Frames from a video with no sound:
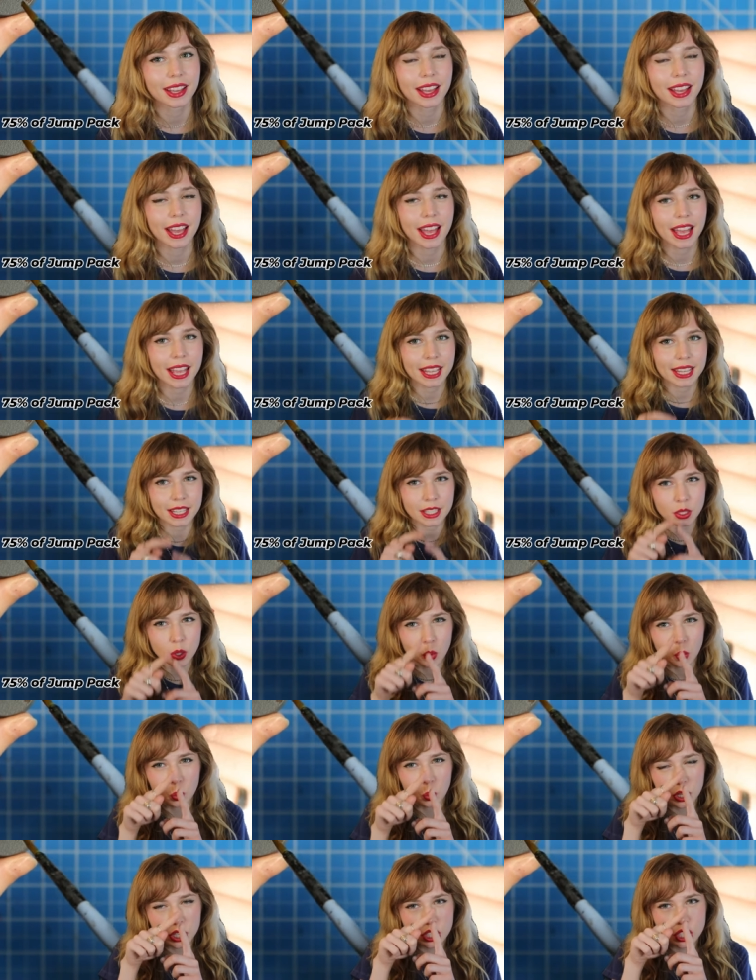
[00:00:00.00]
and
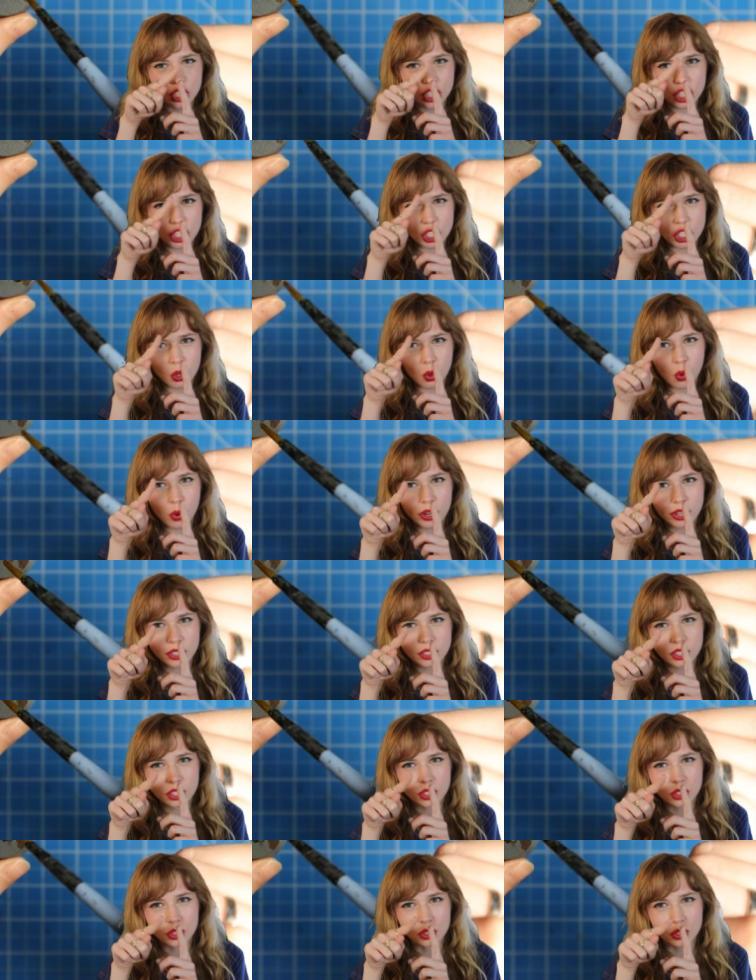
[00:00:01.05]
we're just going
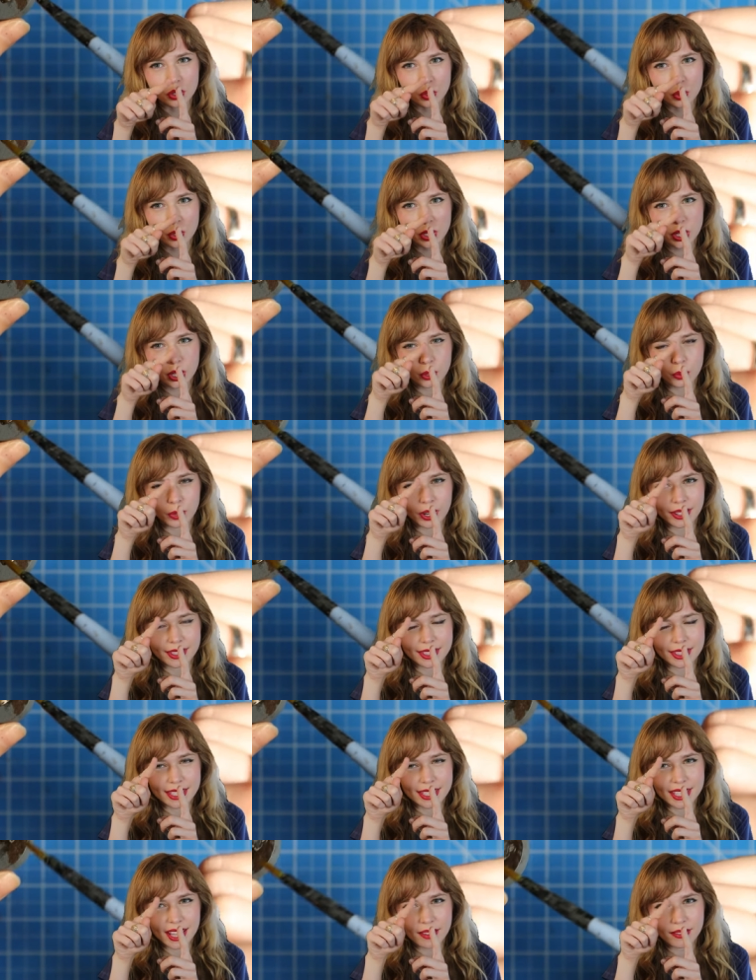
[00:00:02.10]
to do it around
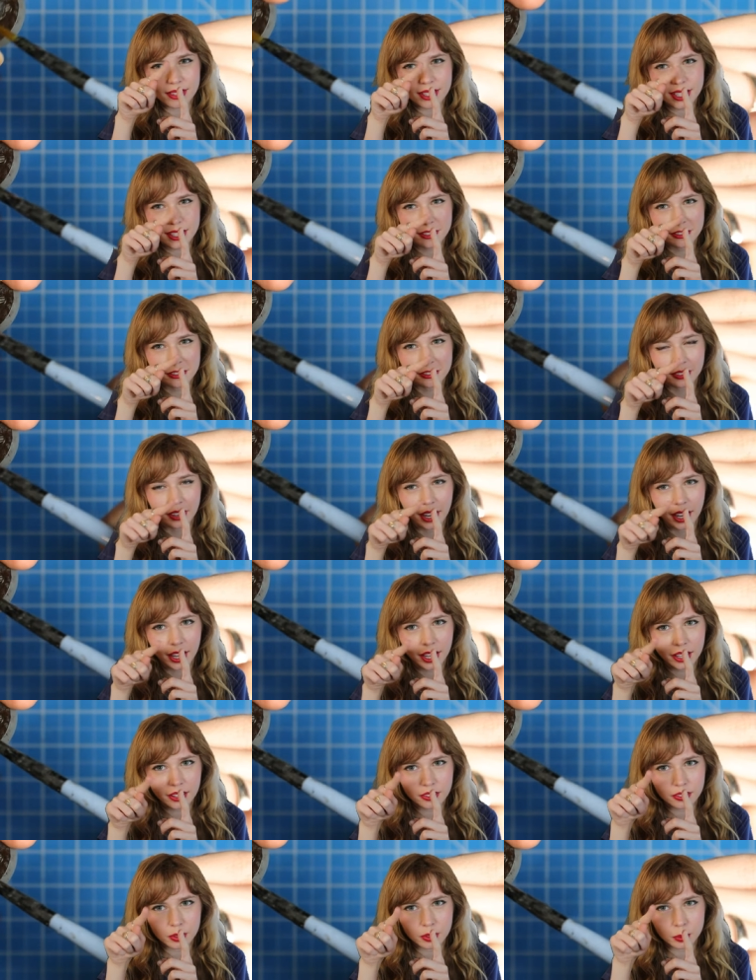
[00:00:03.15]

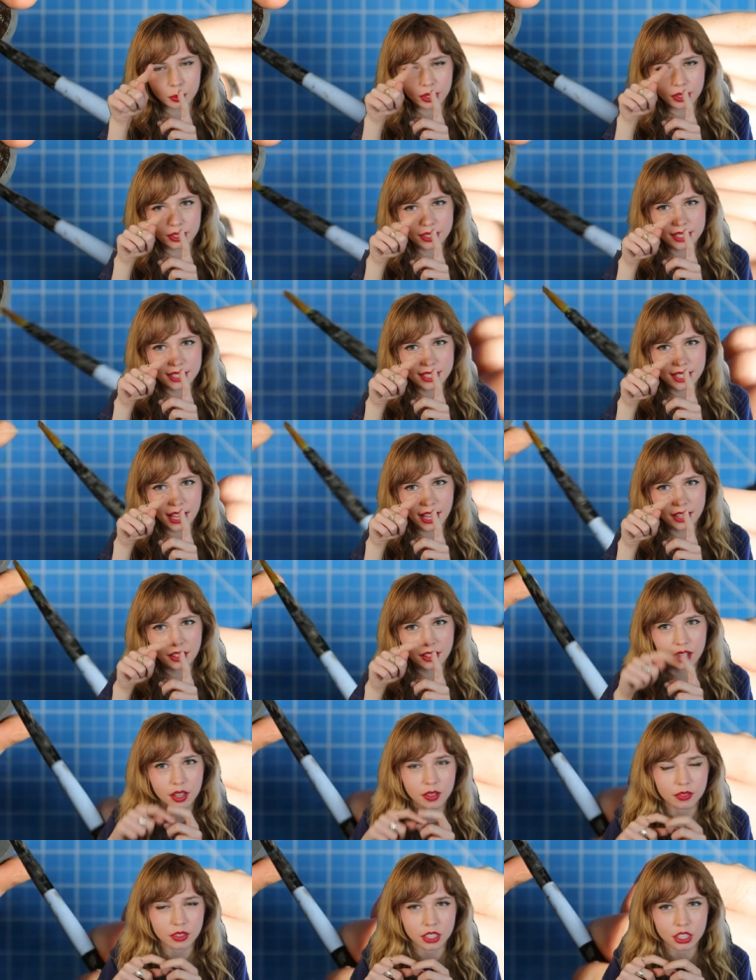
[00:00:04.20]
seventy-five percent
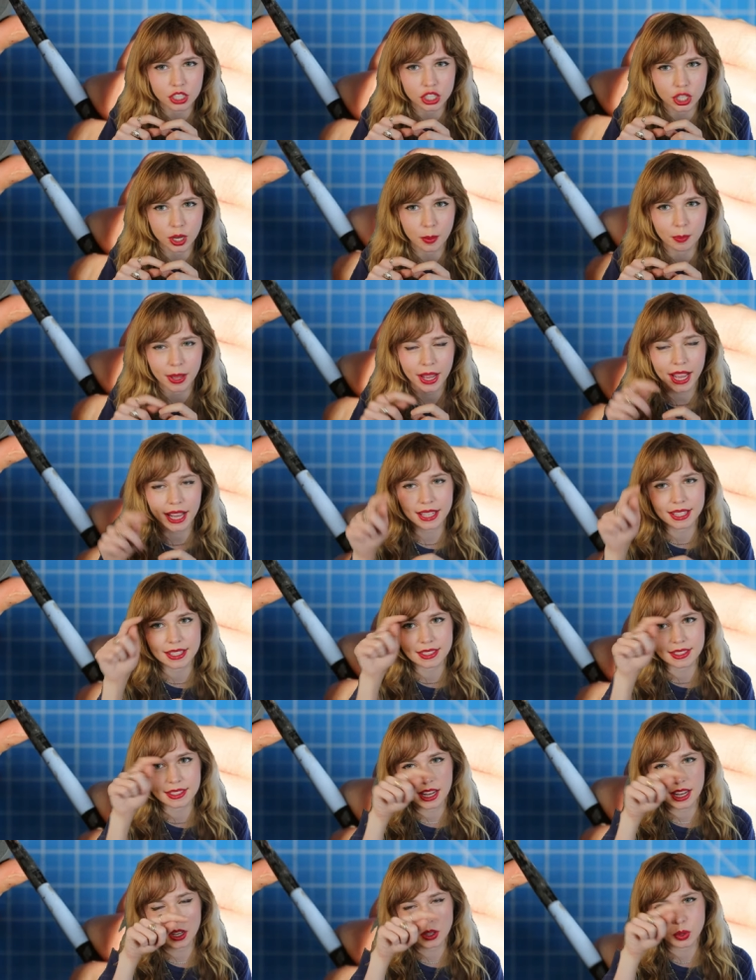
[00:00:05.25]
of the jump pack,
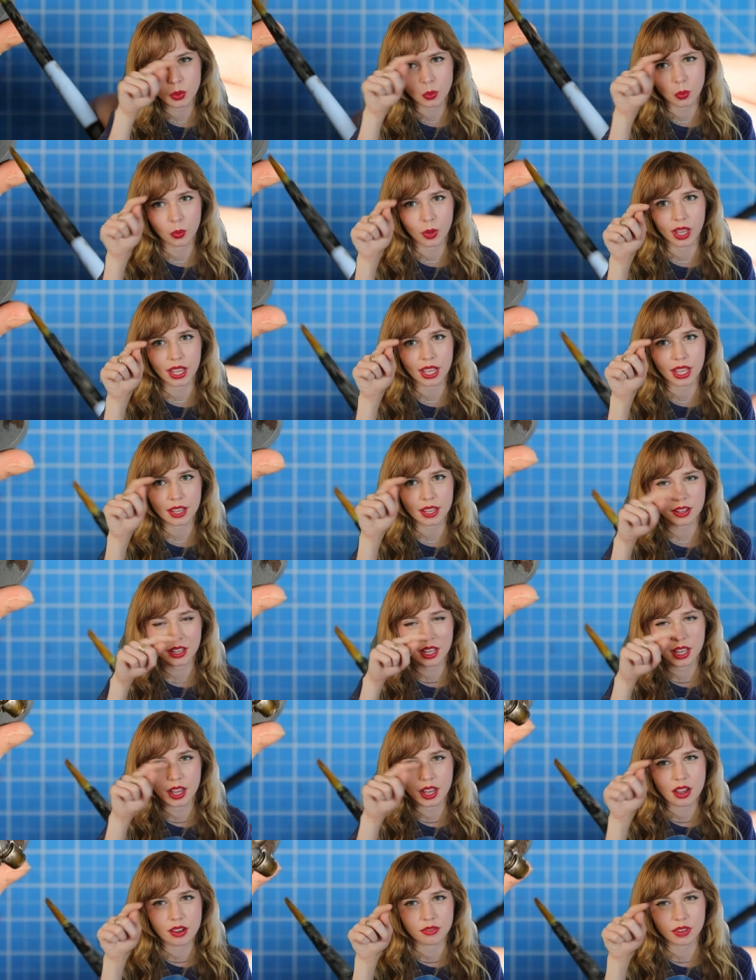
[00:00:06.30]
staying away
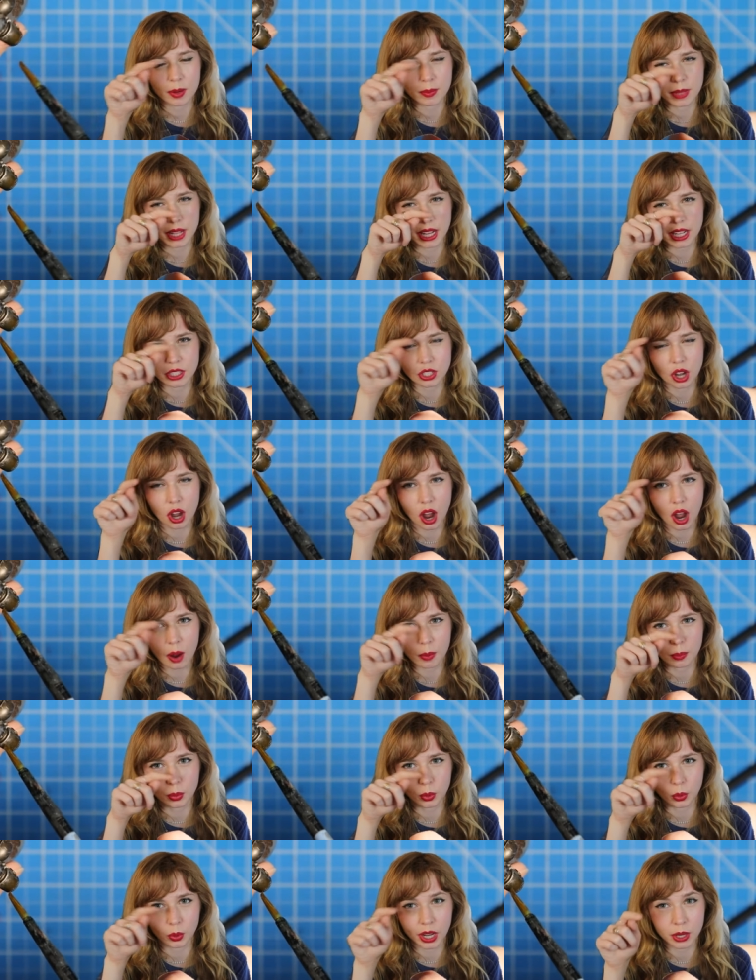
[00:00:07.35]
from that top
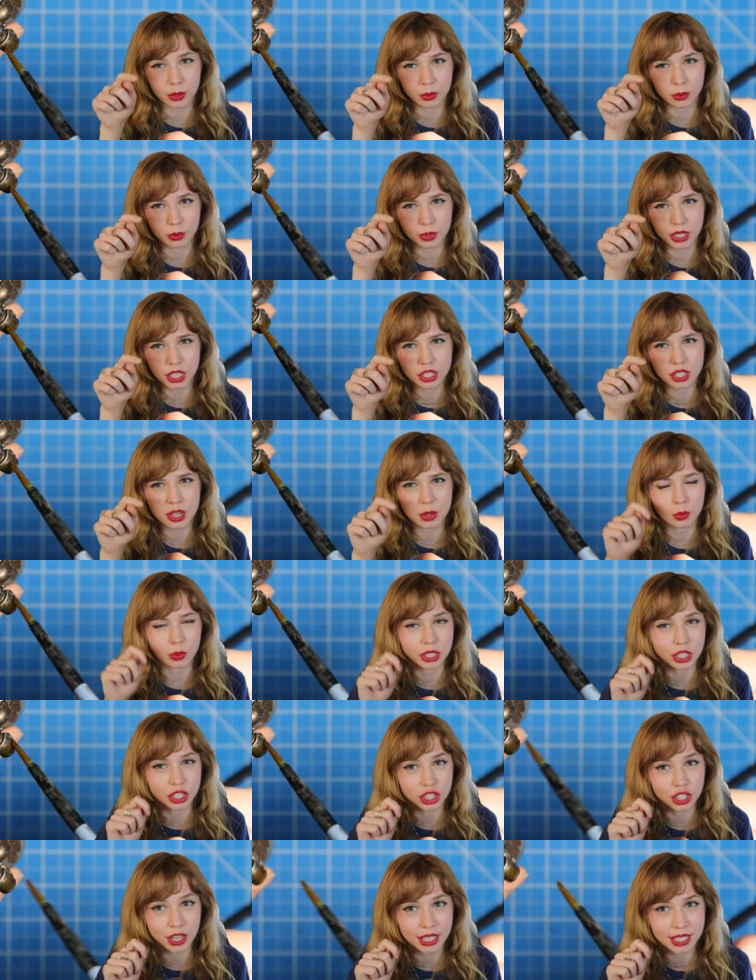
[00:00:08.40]
bright ridge that we
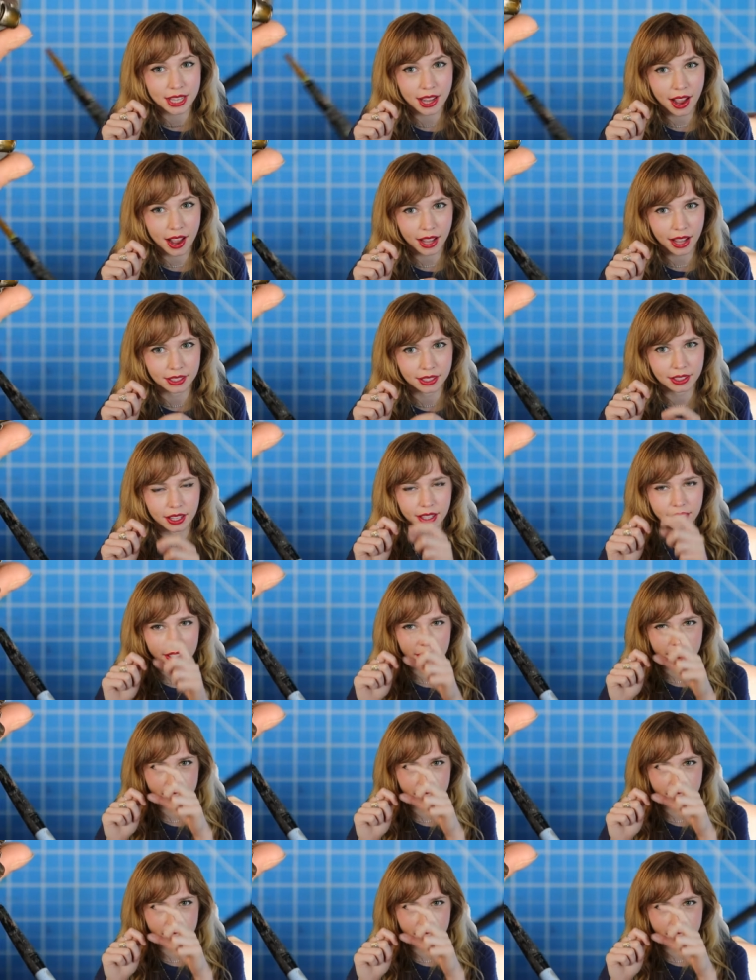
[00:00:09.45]
just highlighted.